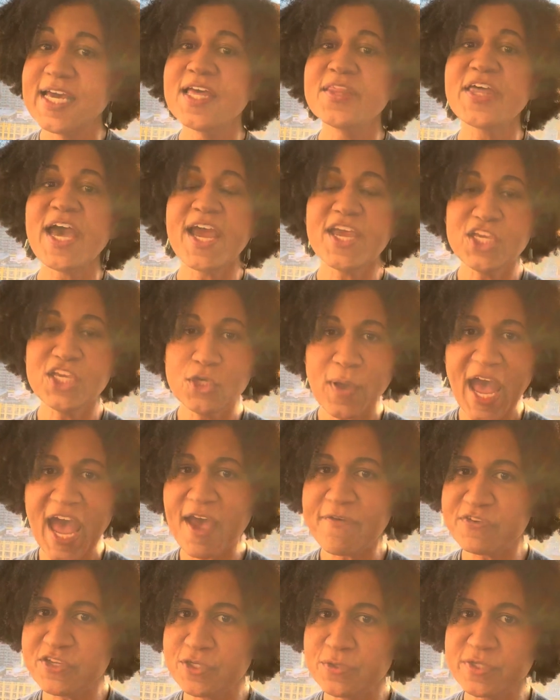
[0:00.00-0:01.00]
that you
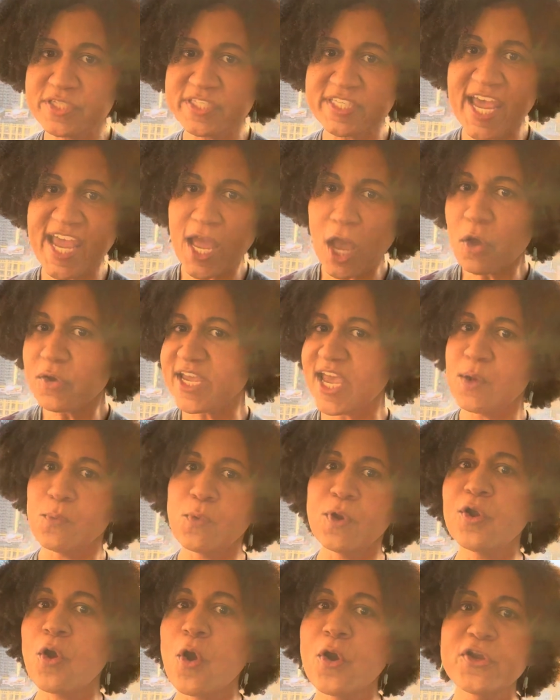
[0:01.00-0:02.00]
have to say, okay,
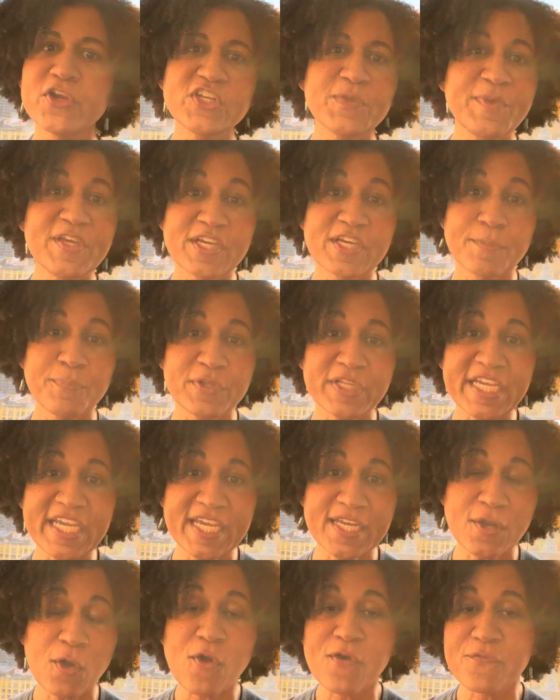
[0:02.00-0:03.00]
well, in order to be
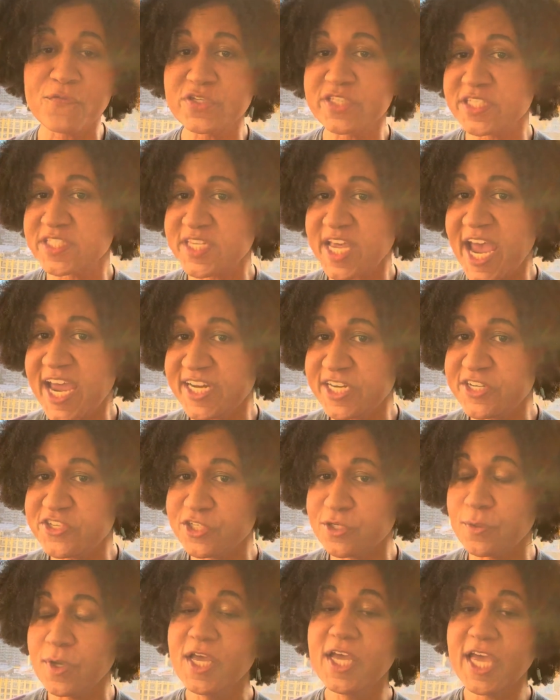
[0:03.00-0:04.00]
complete or for society
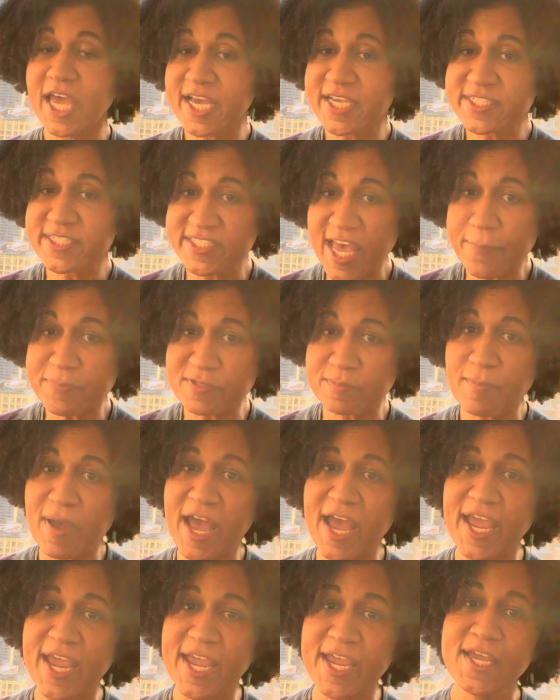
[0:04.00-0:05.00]
to accept
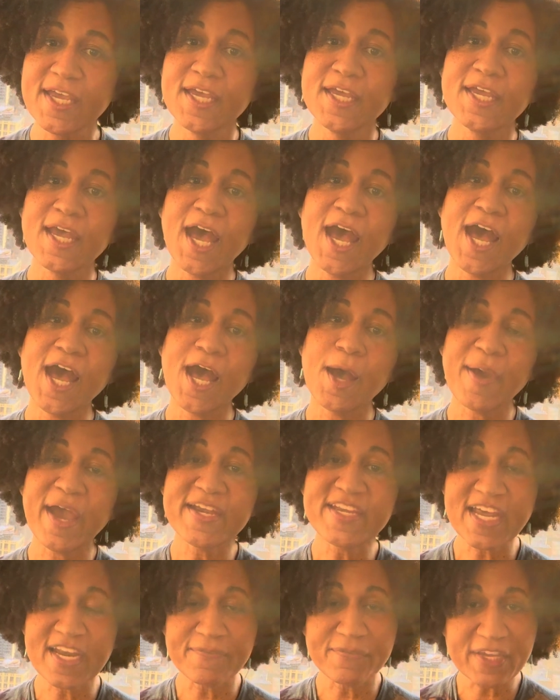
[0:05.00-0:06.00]
my
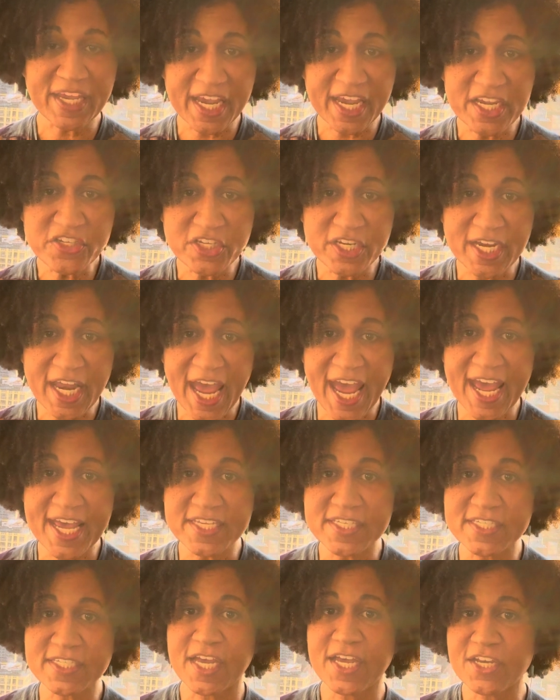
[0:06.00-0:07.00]
identification
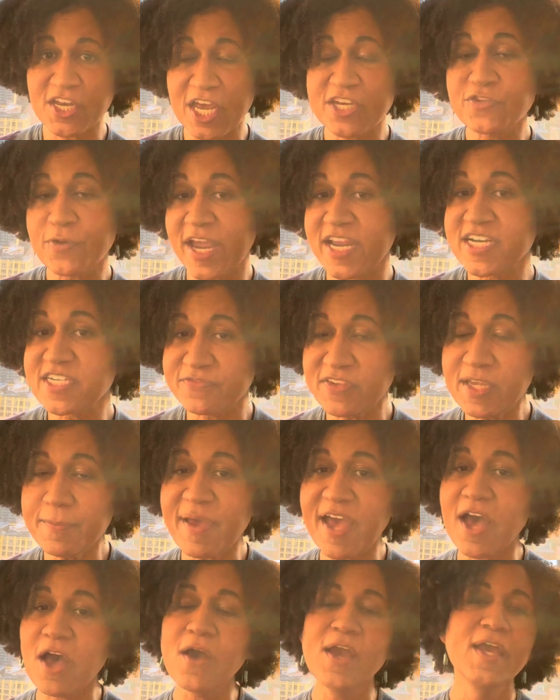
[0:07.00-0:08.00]
as a trans
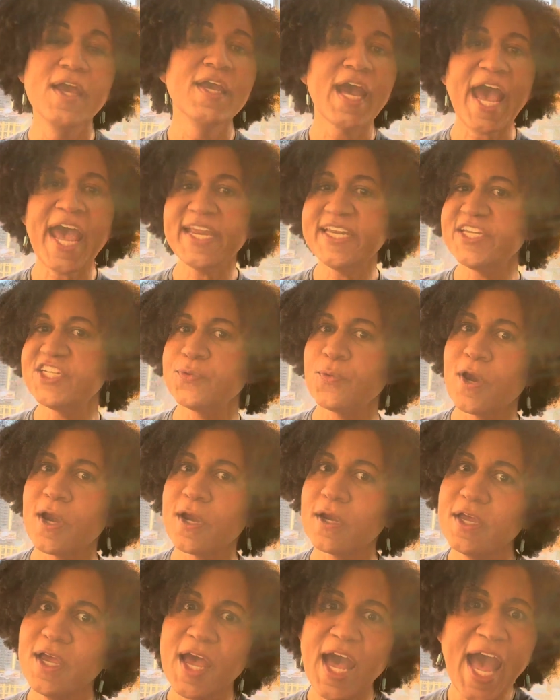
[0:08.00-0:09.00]
female, I need to
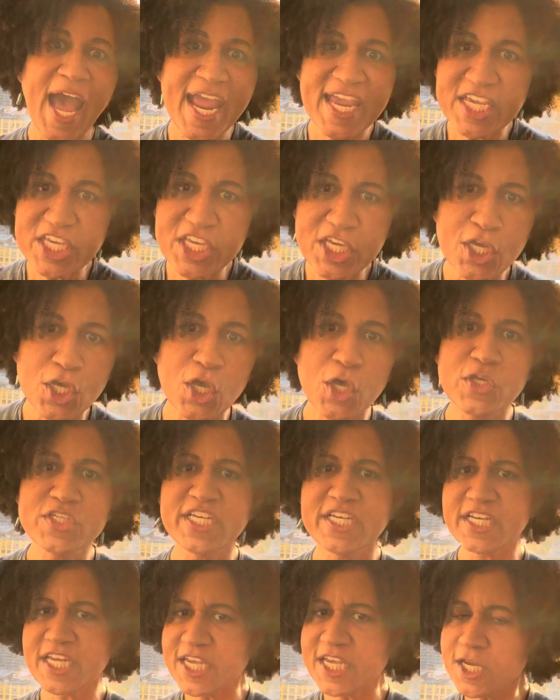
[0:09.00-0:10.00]
wear high heels
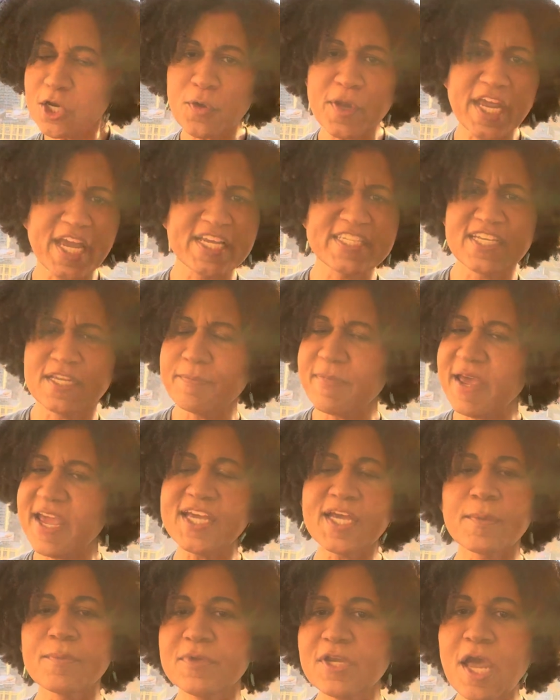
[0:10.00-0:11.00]
and earrings and
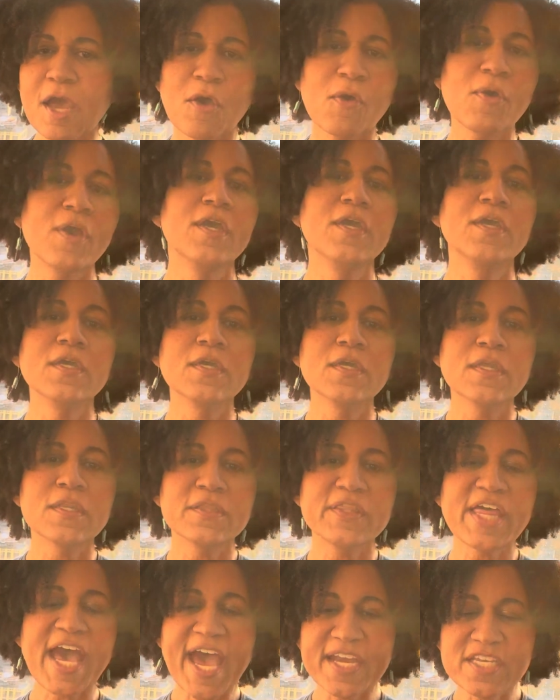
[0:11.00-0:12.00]
makeup. No,
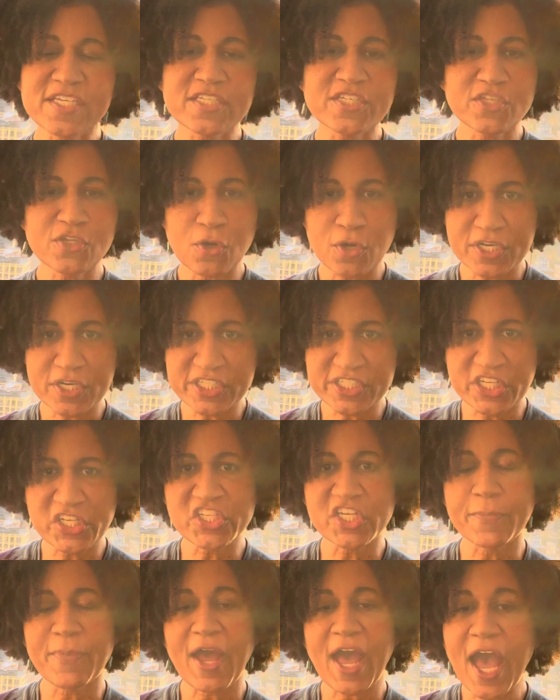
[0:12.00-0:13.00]
that is your
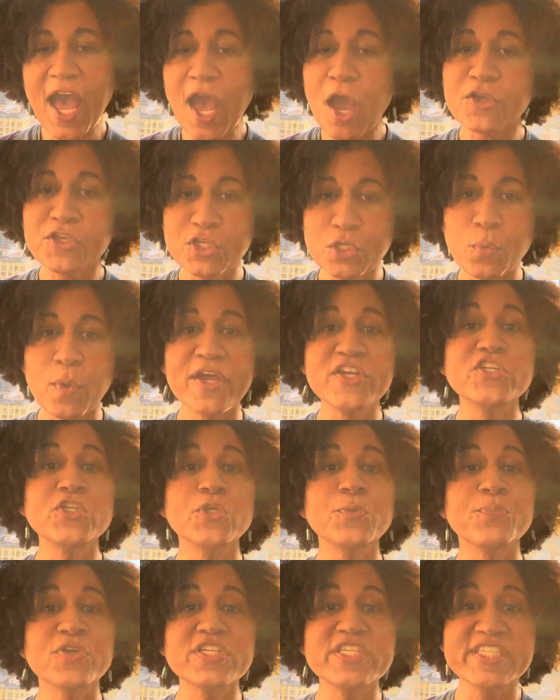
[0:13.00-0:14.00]
decision about how you want to
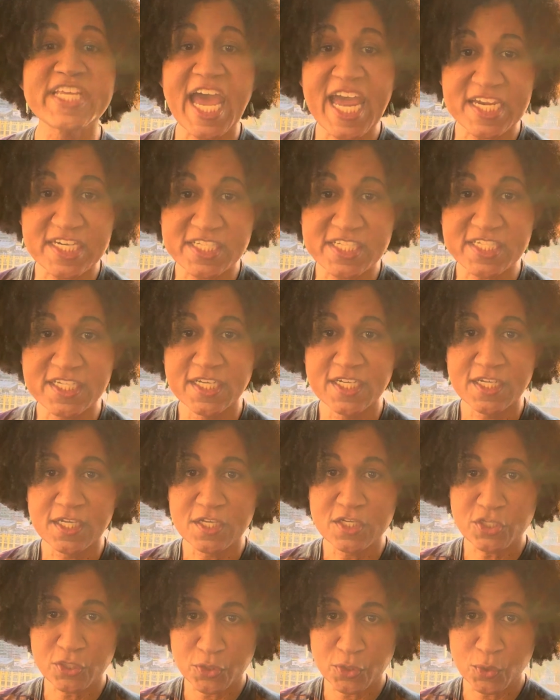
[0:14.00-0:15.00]
present
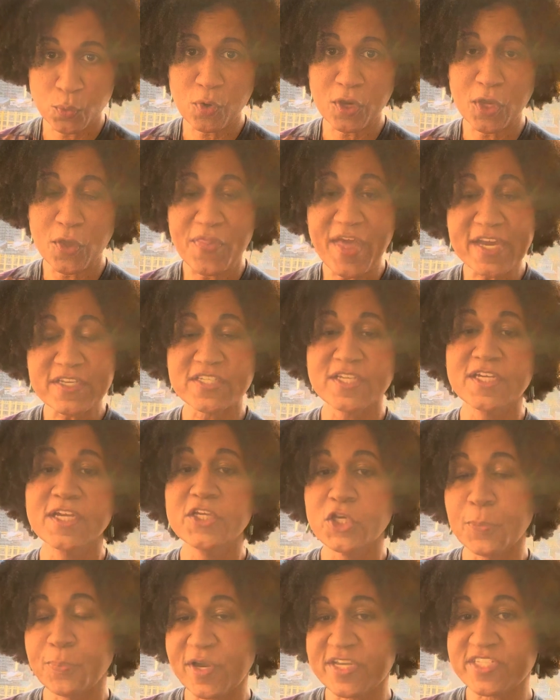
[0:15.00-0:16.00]
to the world. That's
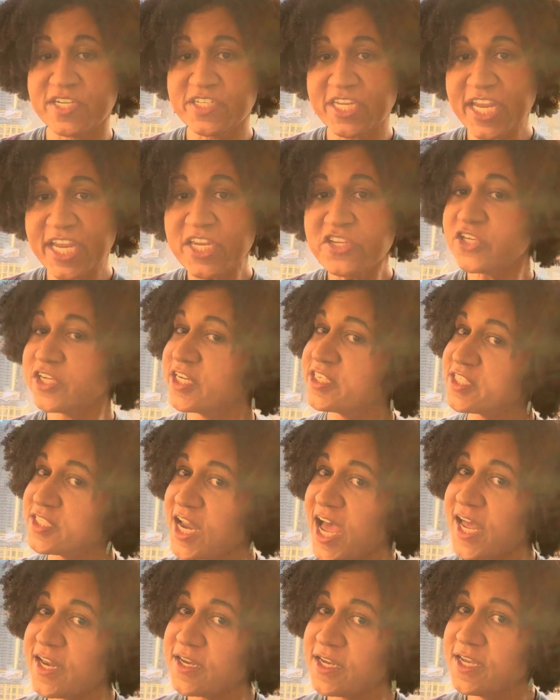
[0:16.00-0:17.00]
your presentation. It's
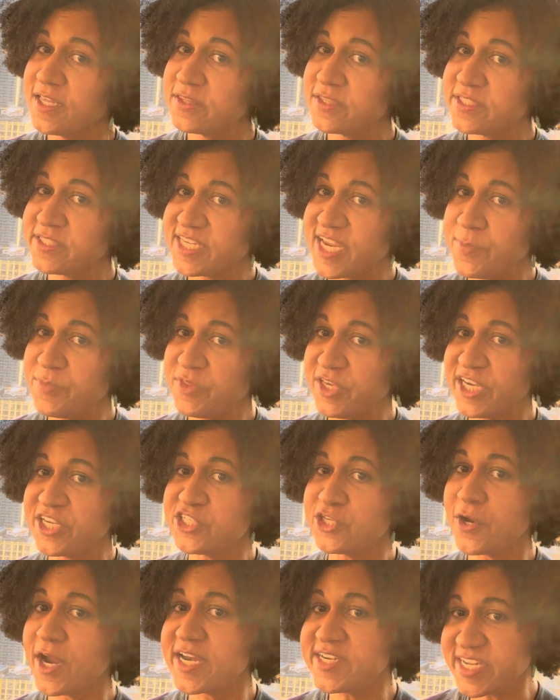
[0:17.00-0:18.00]
not the same thing as
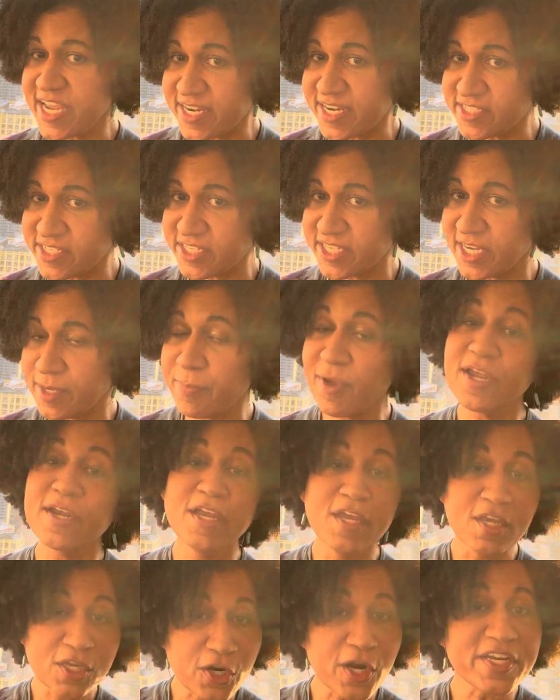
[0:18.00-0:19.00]
your identity, but
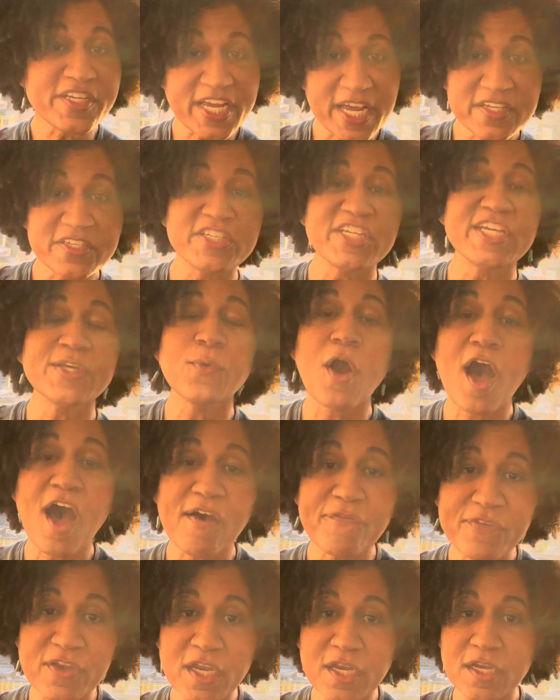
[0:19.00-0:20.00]
your identity will
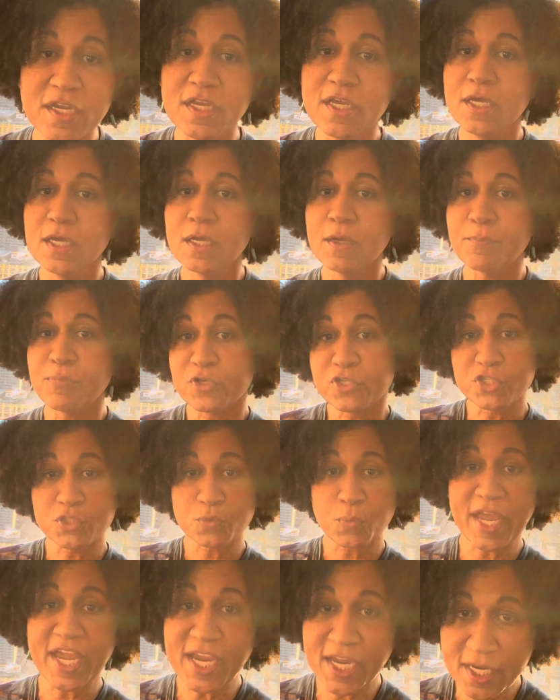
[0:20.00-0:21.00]
often
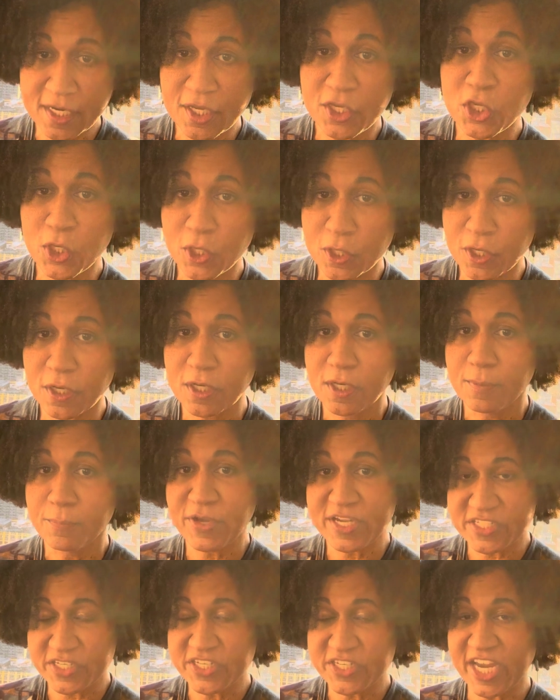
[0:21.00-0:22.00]
persuade your
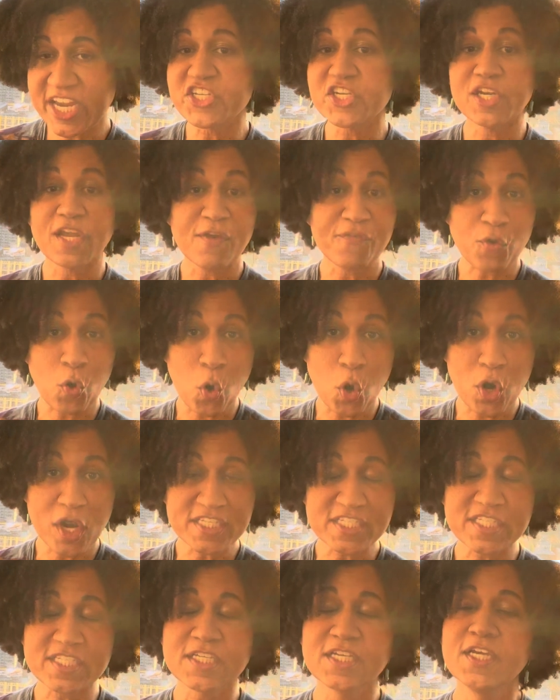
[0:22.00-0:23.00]
presentation, of
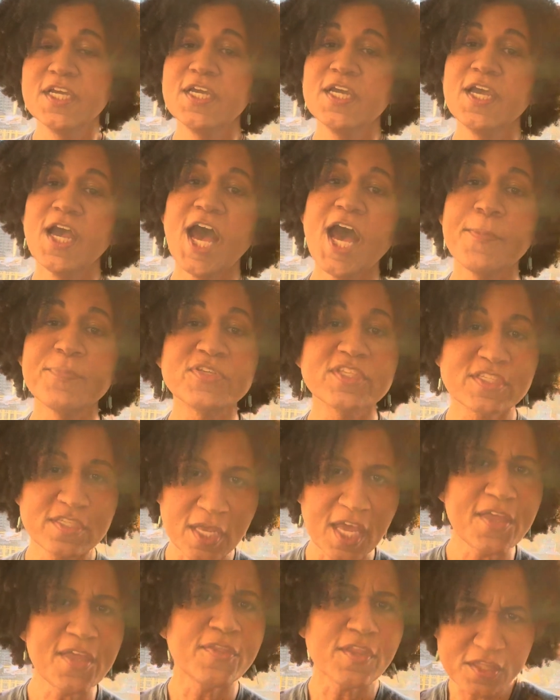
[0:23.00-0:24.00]
course. And
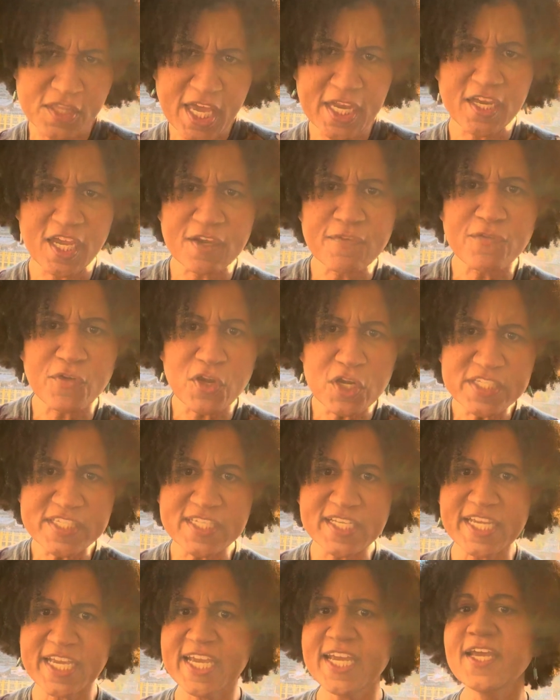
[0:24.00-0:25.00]
then
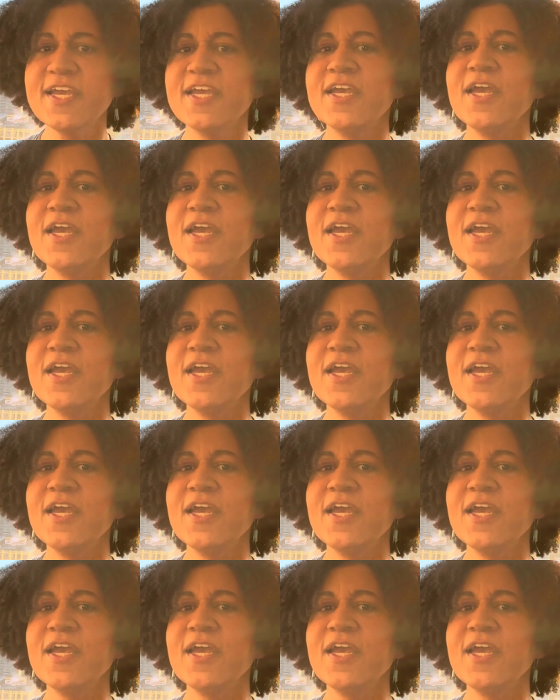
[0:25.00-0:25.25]
inversely,